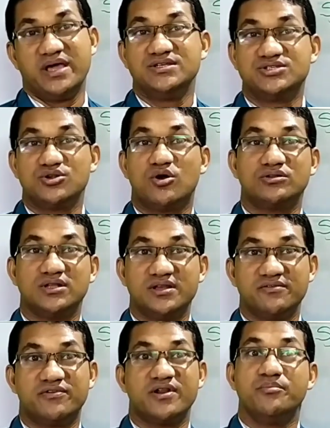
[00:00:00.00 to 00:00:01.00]
Based on the
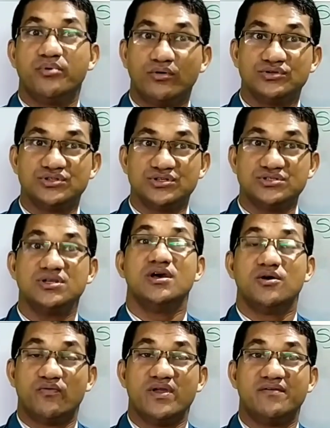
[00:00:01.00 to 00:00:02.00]
different pauses,
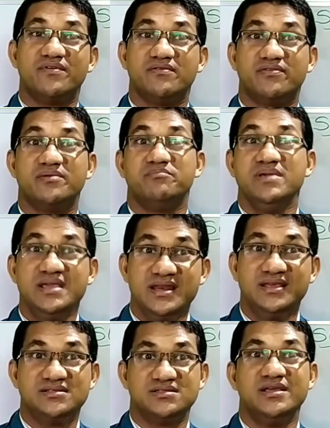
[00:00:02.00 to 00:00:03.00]
we have different
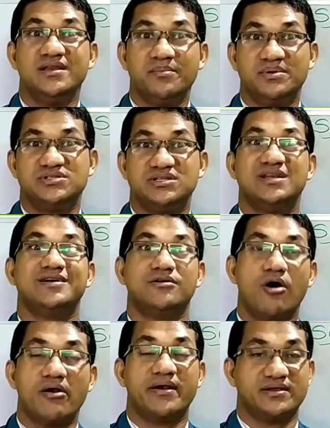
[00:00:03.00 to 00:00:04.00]
meanings in a particular
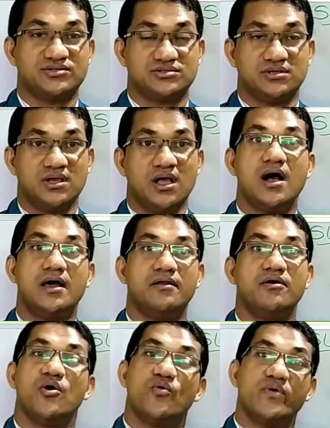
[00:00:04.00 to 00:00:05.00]
context,
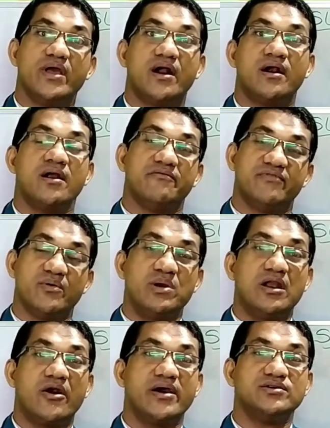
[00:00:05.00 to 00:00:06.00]
and we are
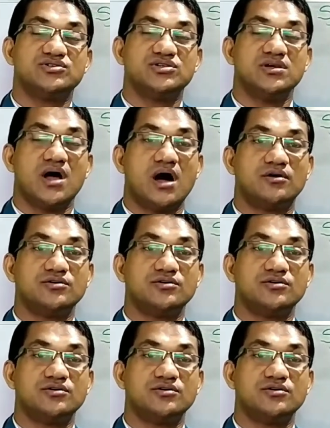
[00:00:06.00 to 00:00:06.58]
familiarizing